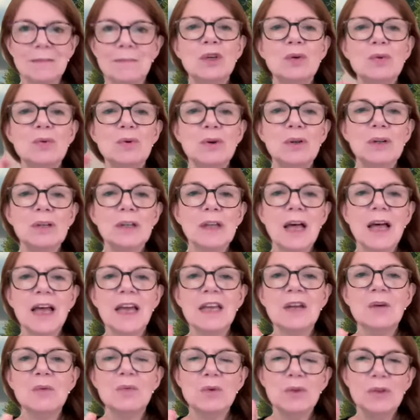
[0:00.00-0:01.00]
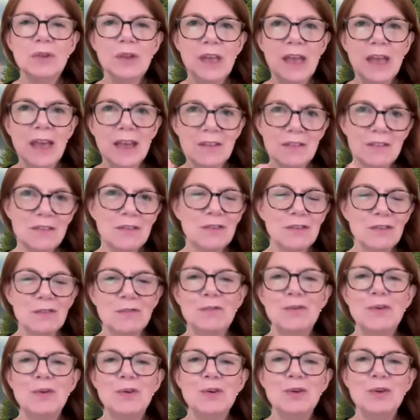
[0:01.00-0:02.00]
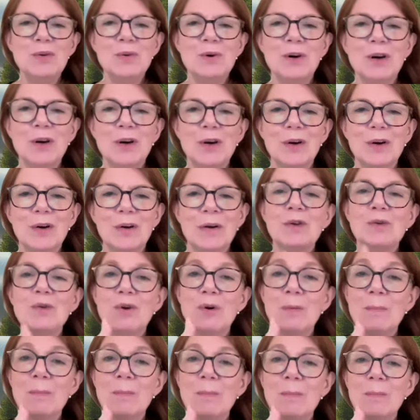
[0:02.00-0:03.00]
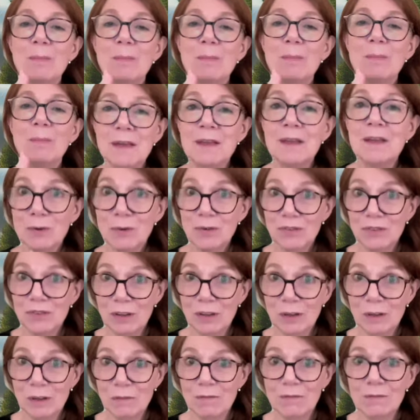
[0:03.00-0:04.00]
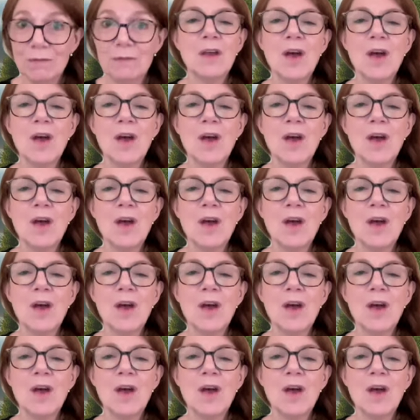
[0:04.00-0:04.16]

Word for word: You are aligned with the essence of who you are. You are being yourself.